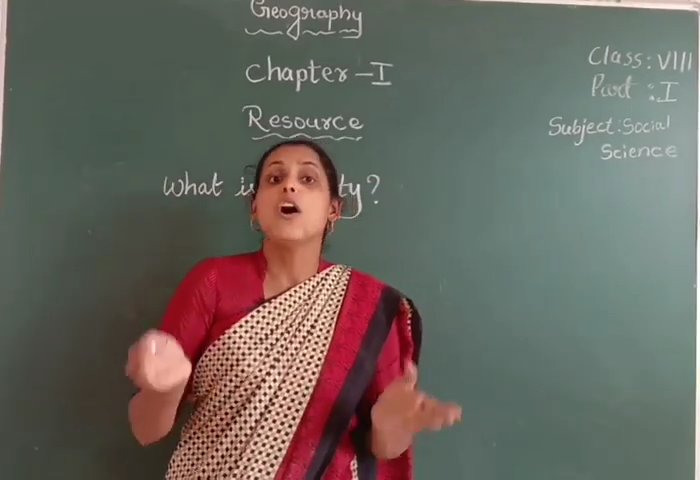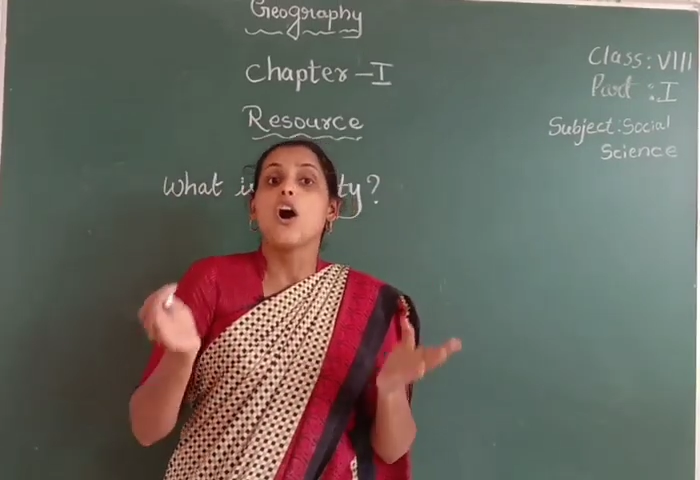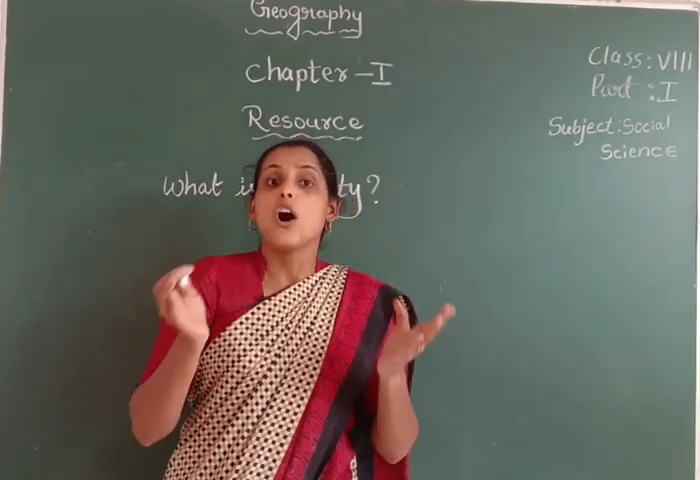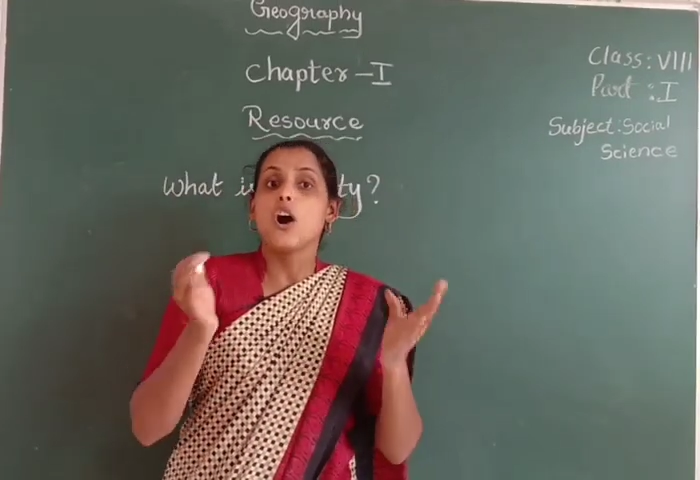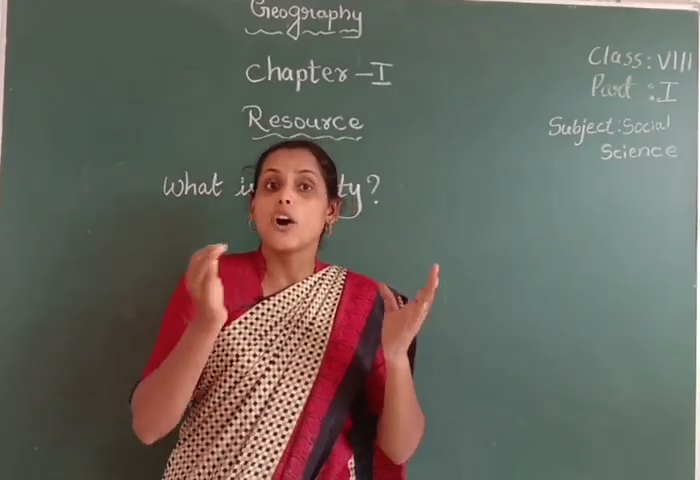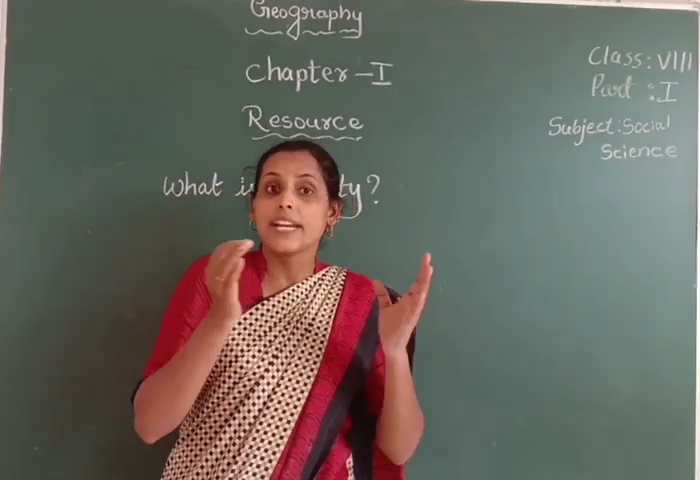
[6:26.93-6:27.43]

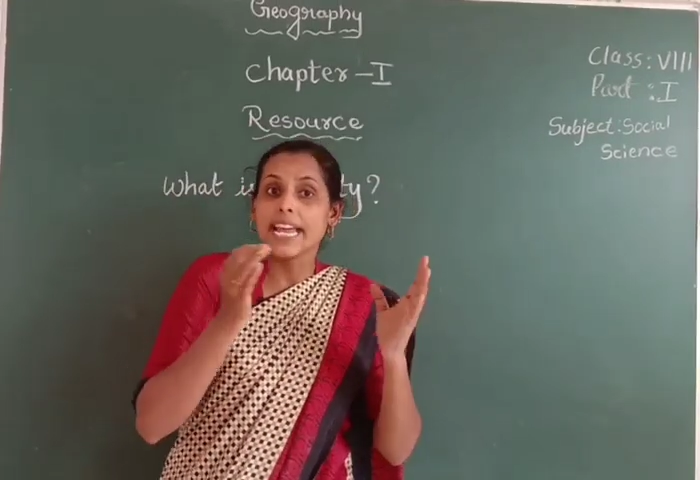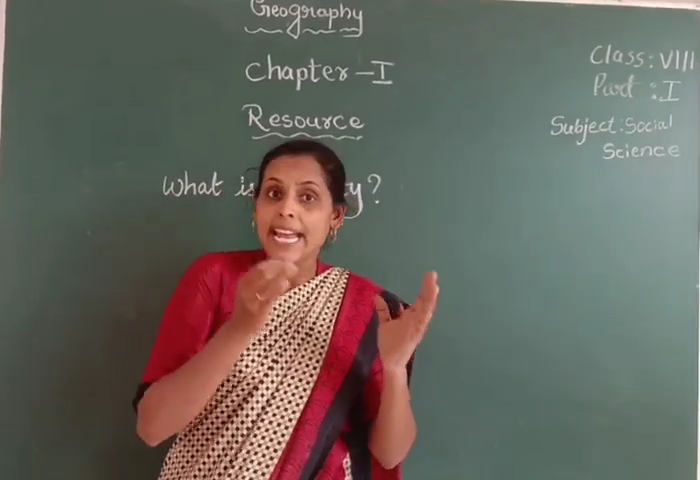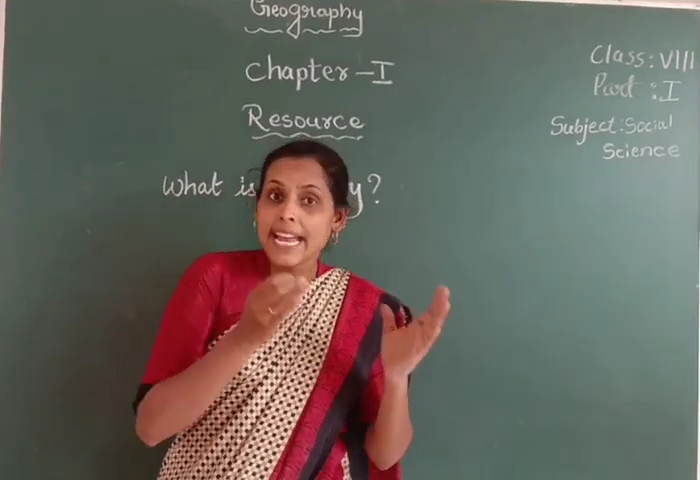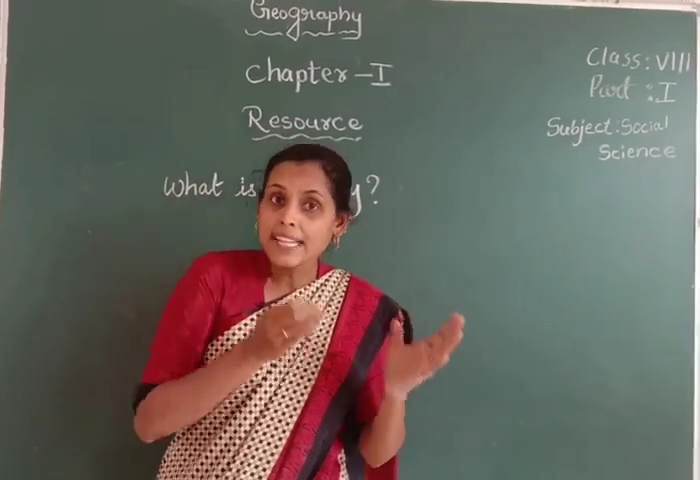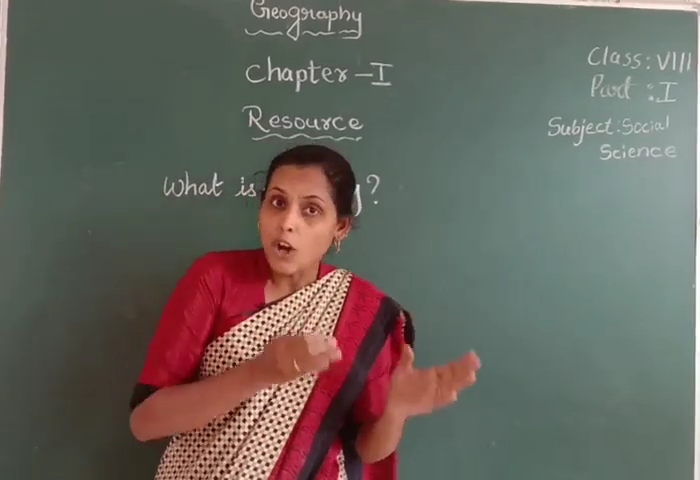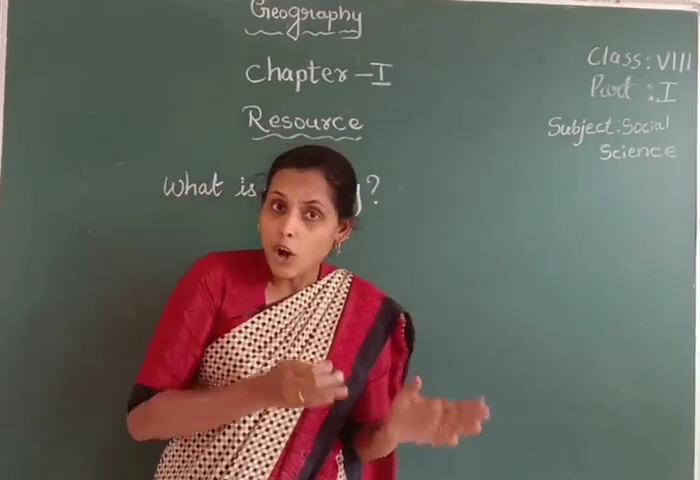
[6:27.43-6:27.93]
or
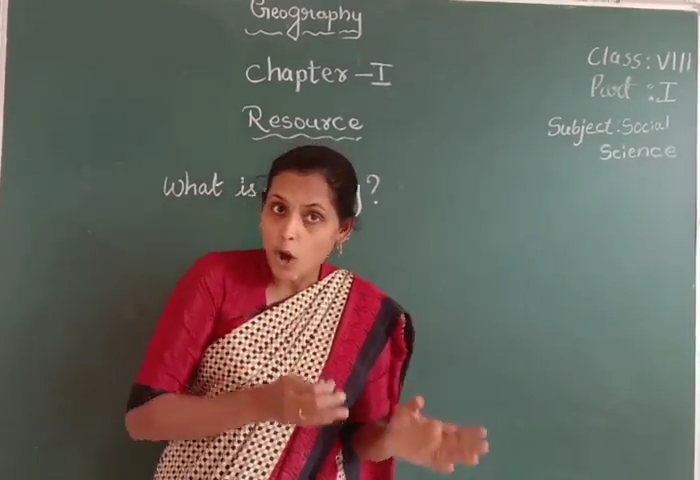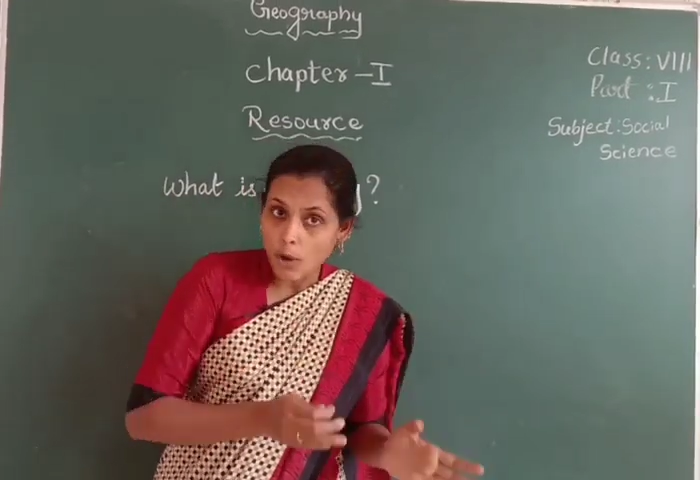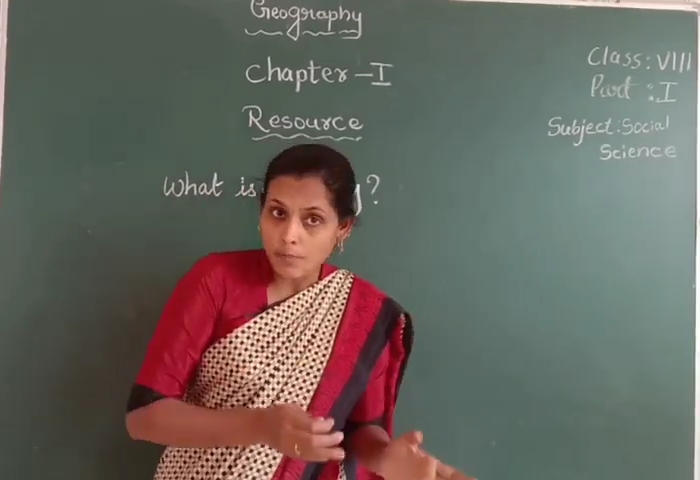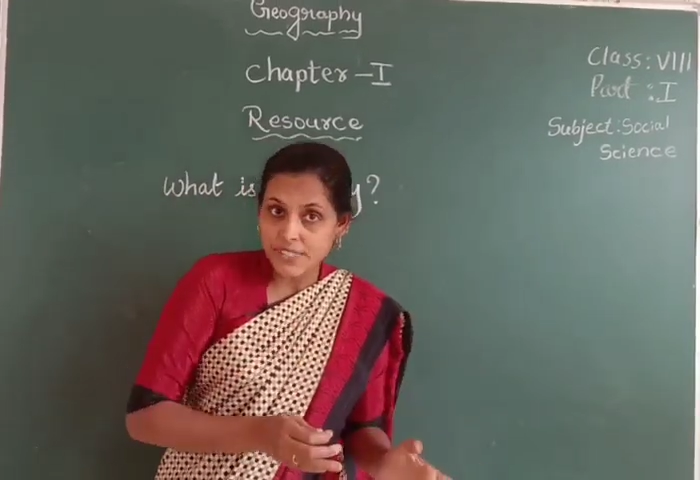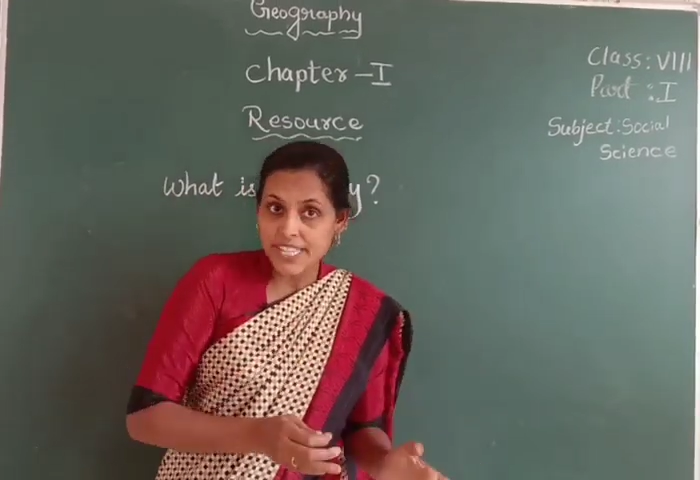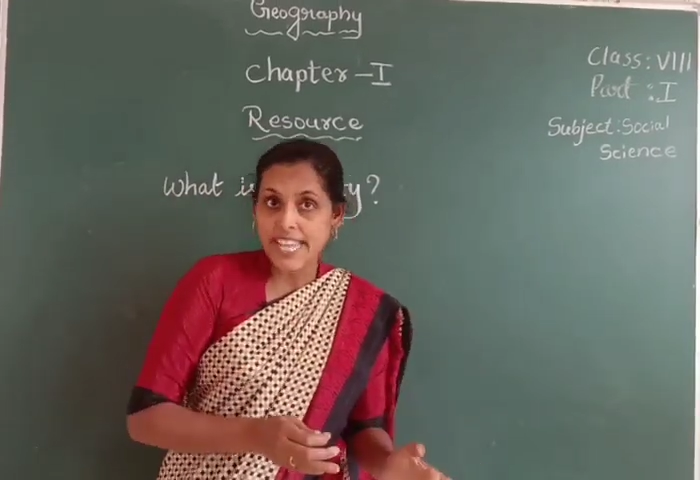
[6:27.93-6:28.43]
an
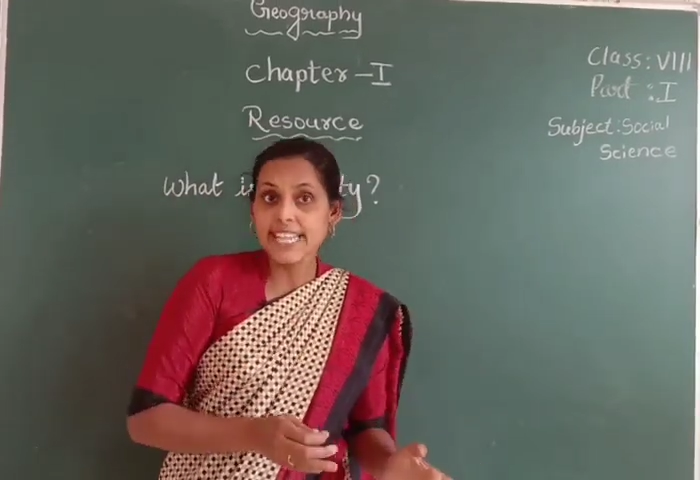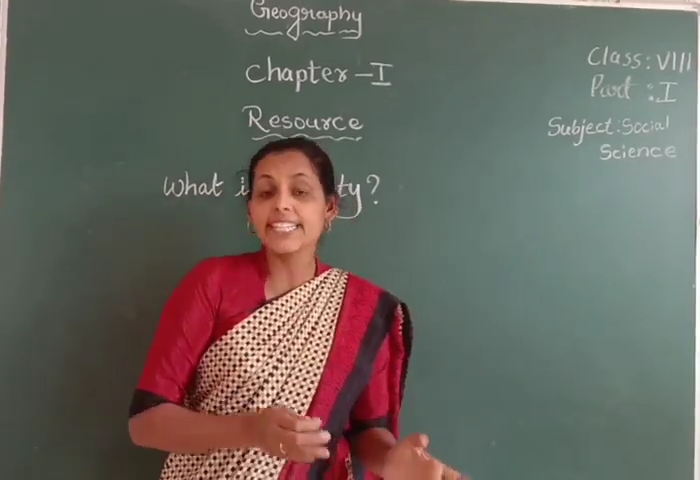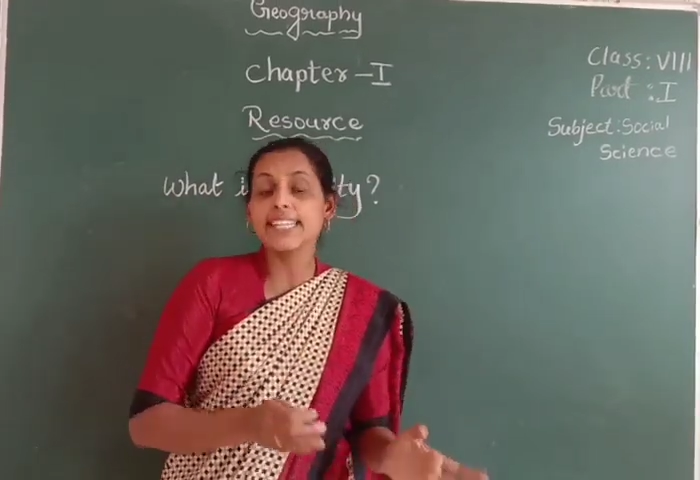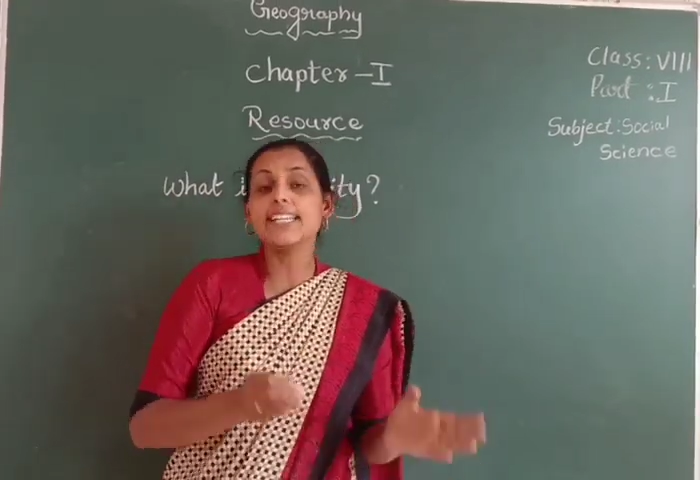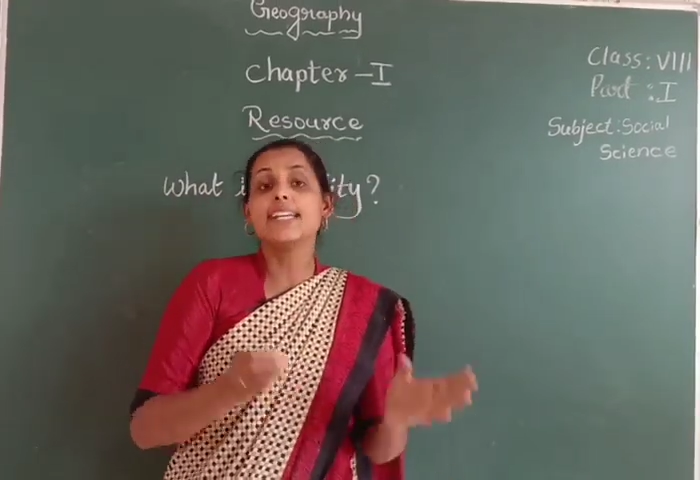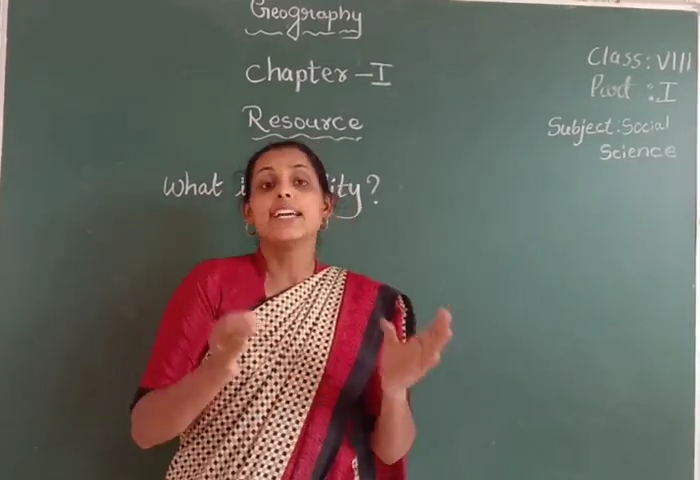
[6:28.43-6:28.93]
object